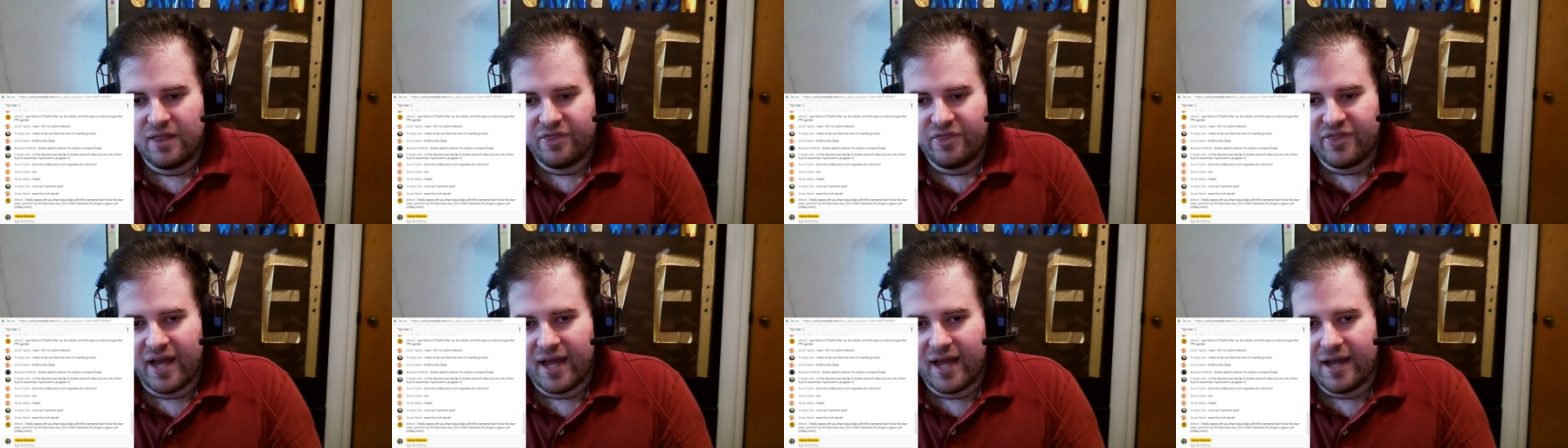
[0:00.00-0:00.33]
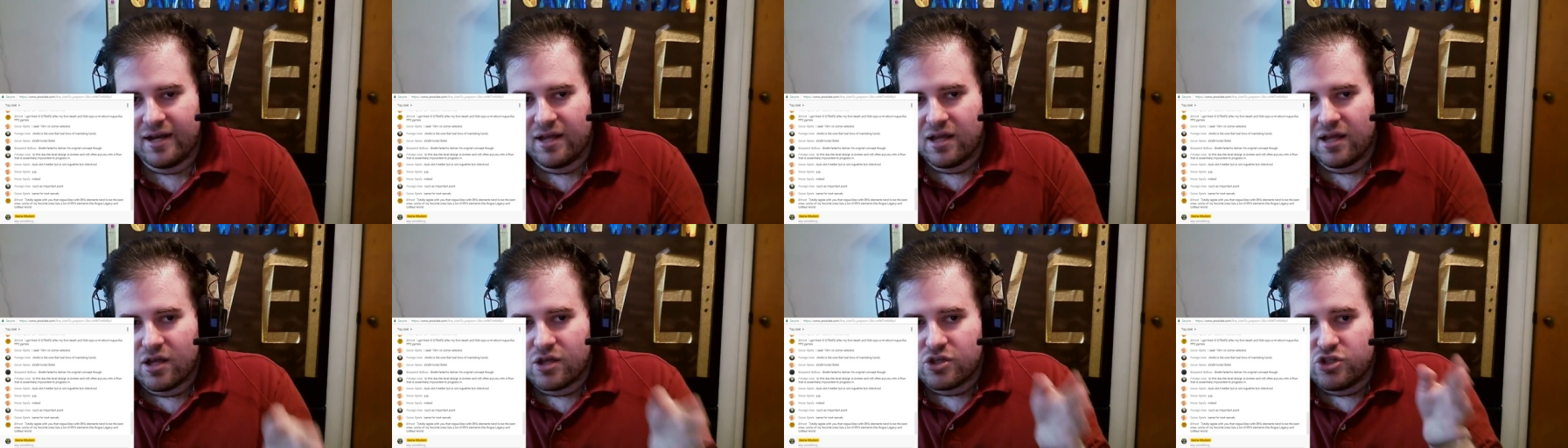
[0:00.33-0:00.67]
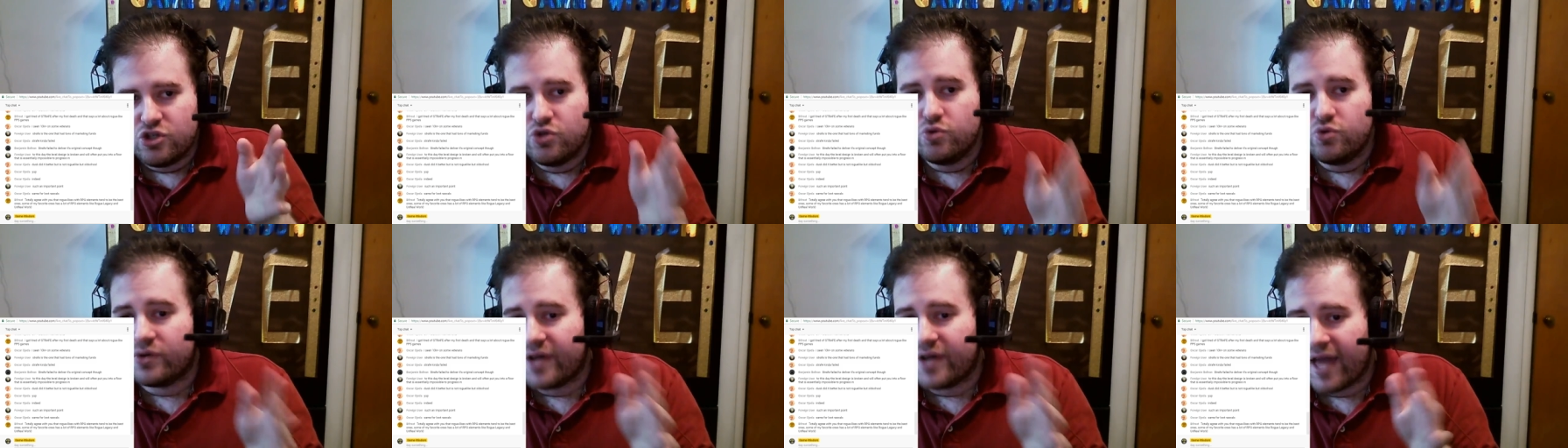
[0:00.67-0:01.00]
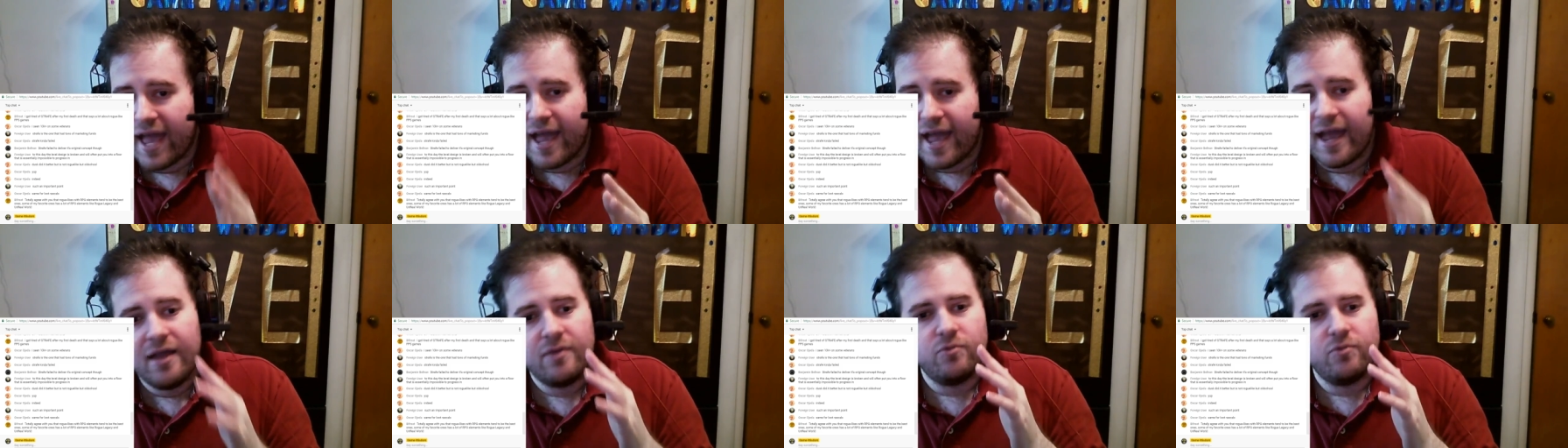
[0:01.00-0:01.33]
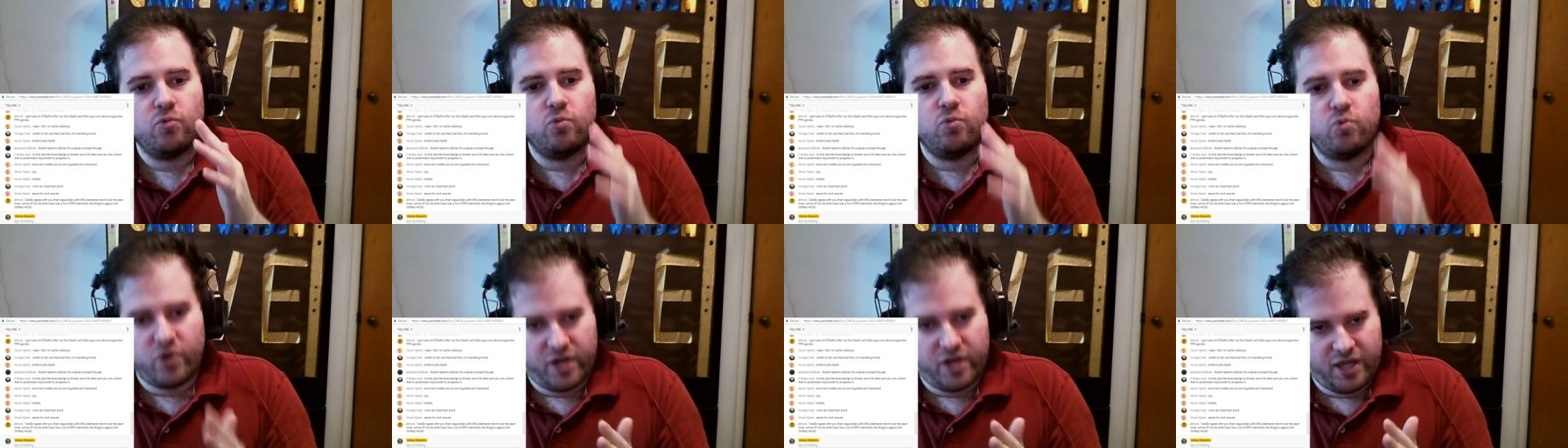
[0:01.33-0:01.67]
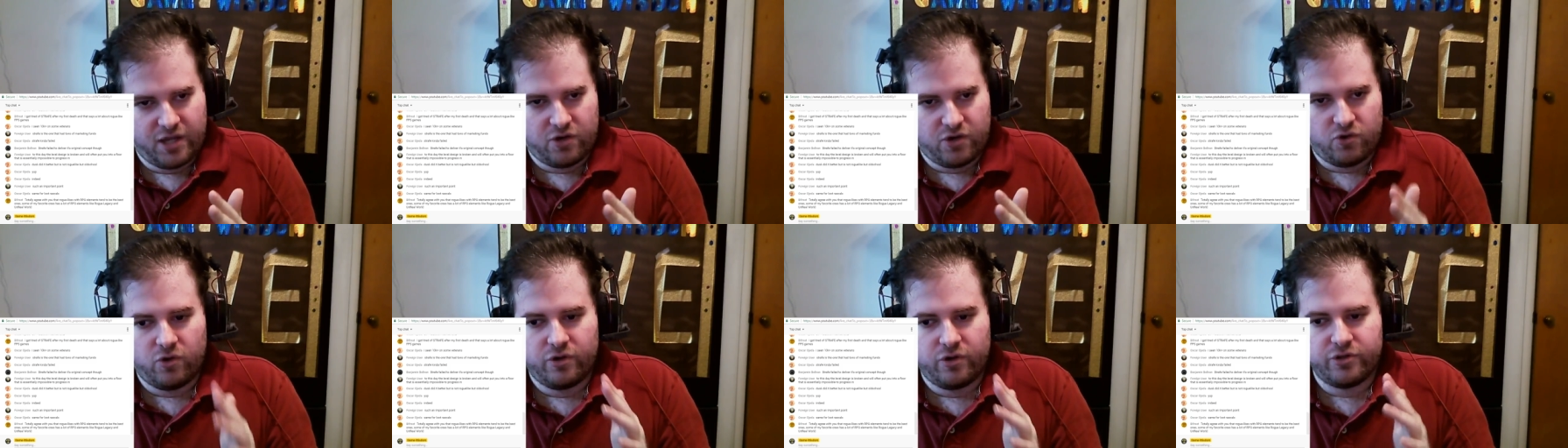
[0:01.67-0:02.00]
that you can't
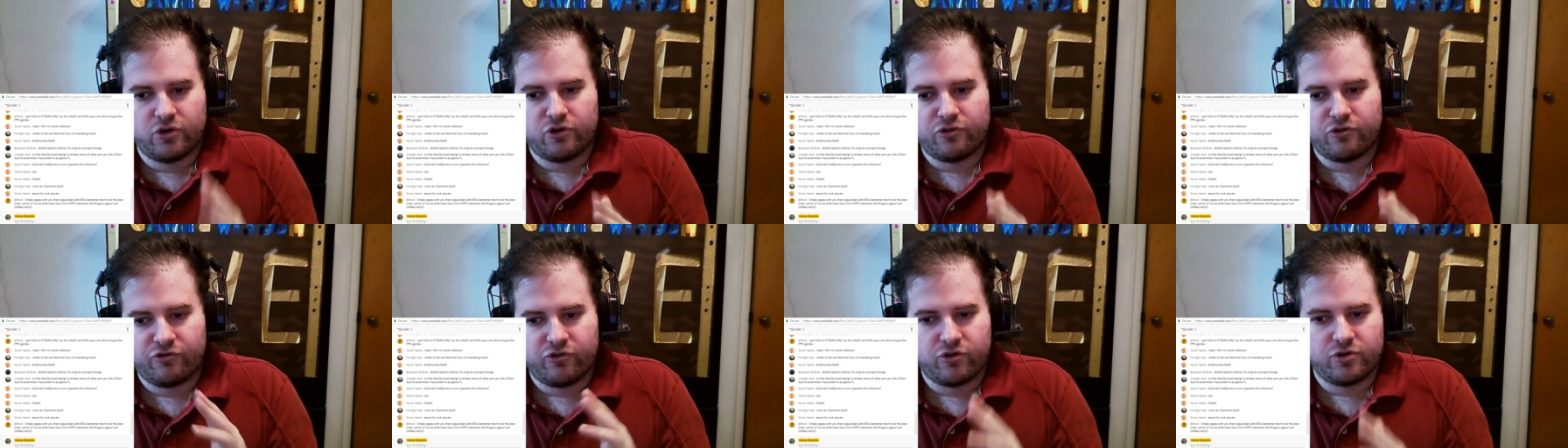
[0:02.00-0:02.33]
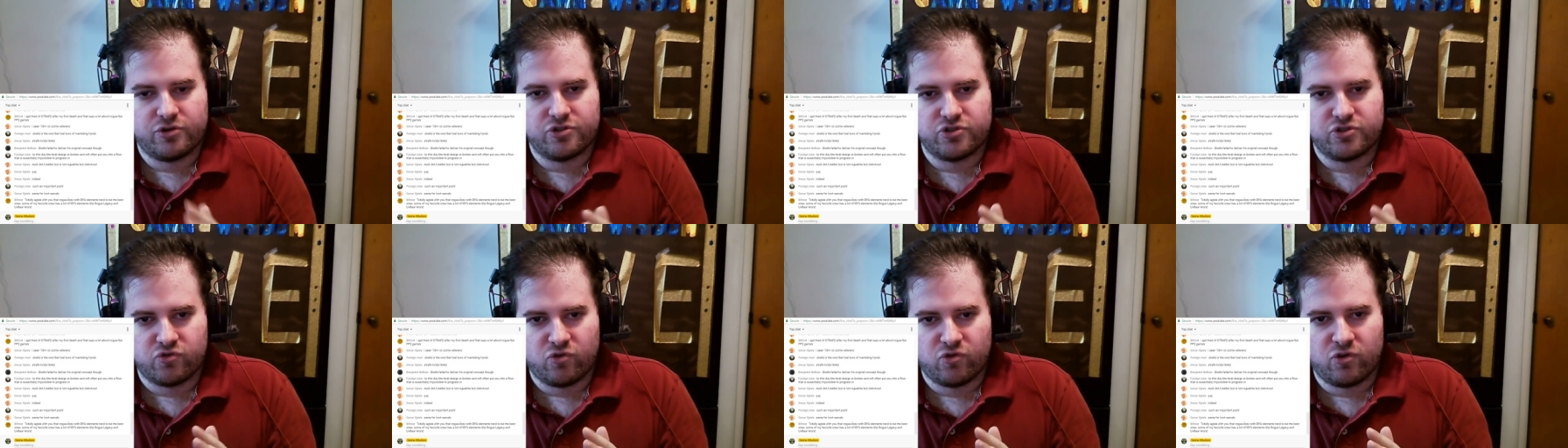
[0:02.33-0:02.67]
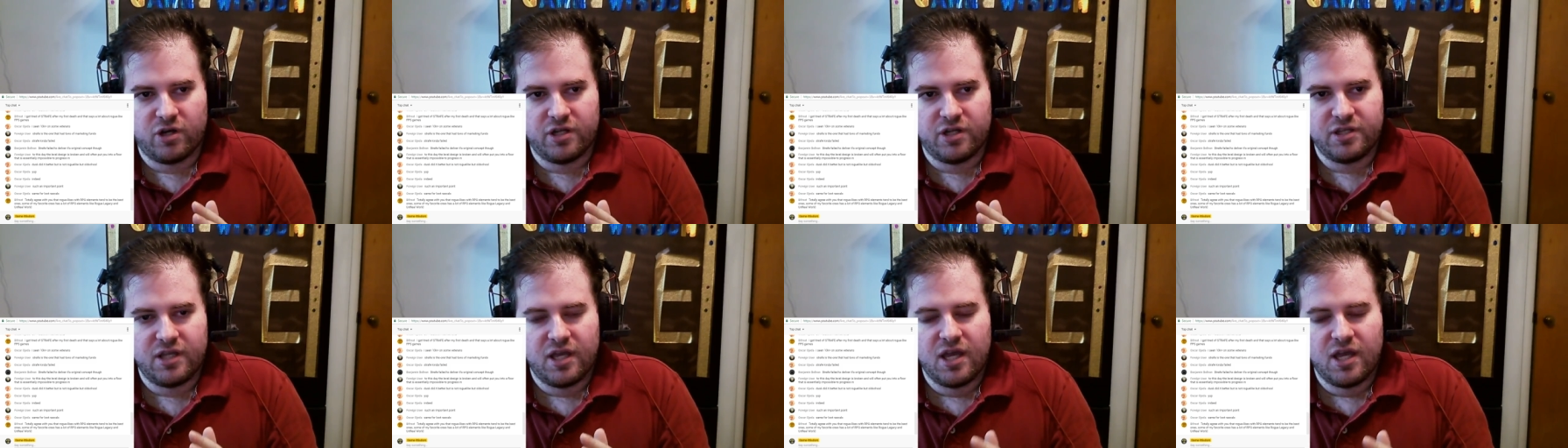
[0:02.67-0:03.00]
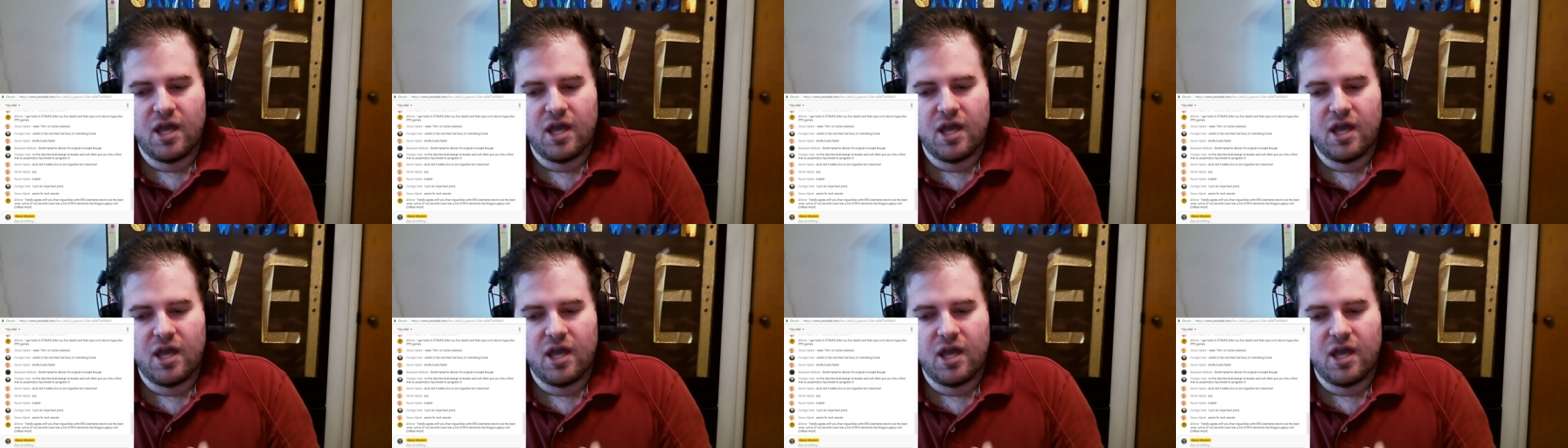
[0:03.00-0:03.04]
win on your first run